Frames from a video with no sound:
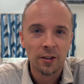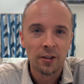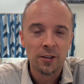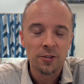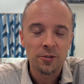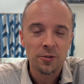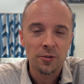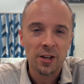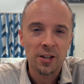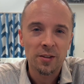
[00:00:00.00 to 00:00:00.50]

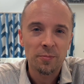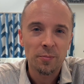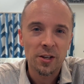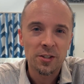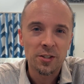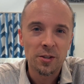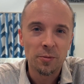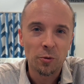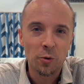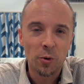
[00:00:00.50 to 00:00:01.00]
So that
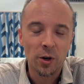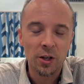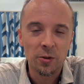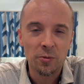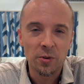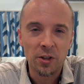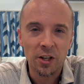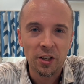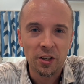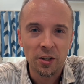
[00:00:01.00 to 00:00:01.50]
makes him quite
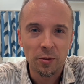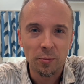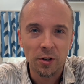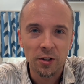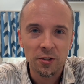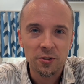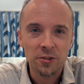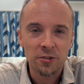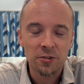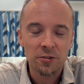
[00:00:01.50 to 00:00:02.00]
unique
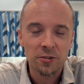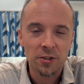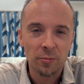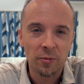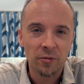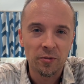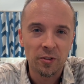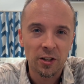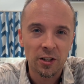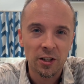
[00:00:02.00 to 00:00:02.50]
amongst some
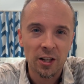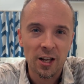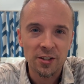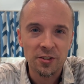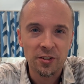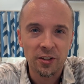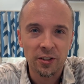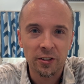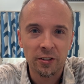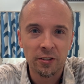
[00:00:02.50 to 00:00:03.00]
of the
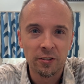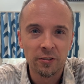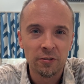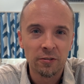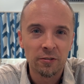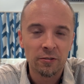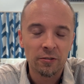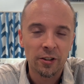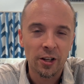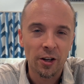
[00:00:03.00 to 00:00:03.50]
classic
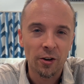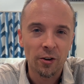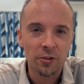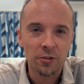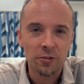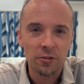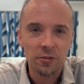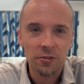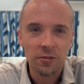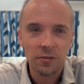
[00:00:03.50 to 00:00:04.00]

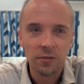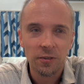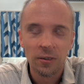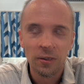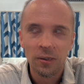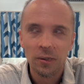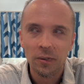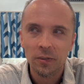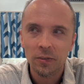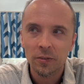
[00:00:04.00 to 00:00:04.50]
characters.
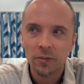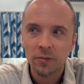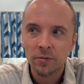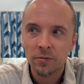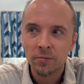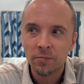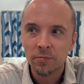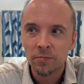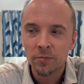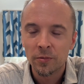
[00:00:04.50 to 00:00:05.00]

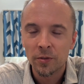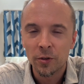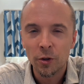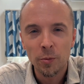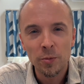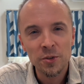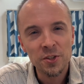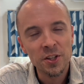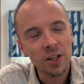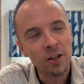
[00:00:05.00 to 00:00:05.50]
You
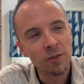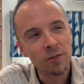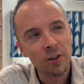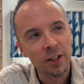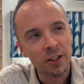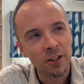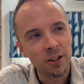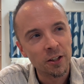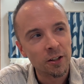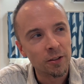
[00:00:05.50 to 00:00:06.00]
almost think of like
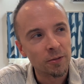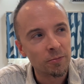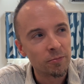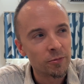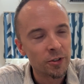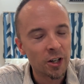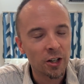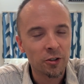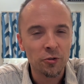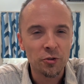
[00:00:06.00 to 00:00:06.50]
a
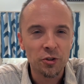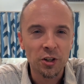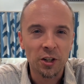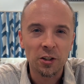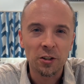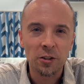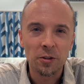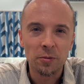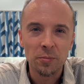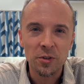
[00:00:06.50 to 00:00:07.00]
Dr.
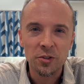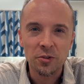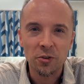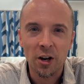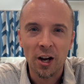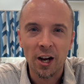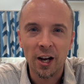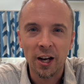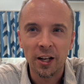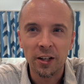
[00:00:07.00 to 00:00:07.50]
Jekyll and Mr.
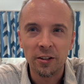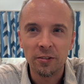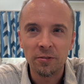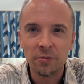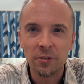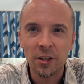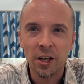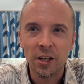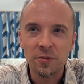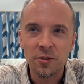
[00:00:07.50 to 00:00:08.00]
Hyde
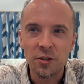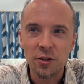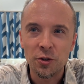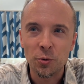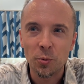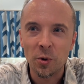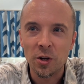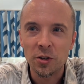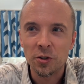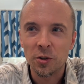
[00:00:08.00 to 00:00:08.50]
kind of
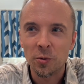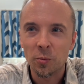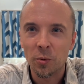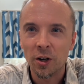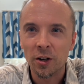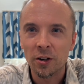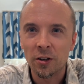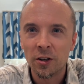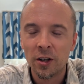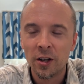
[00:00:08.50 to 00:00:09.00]
situation,
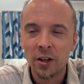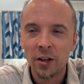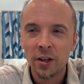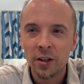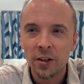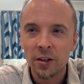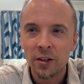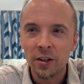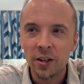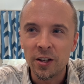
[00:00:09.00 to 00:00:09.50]
where
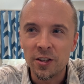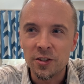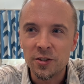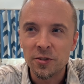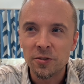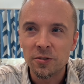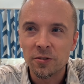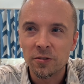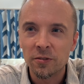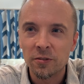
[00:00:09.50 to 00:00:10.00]

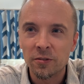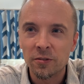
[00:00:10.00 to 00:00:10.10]
he's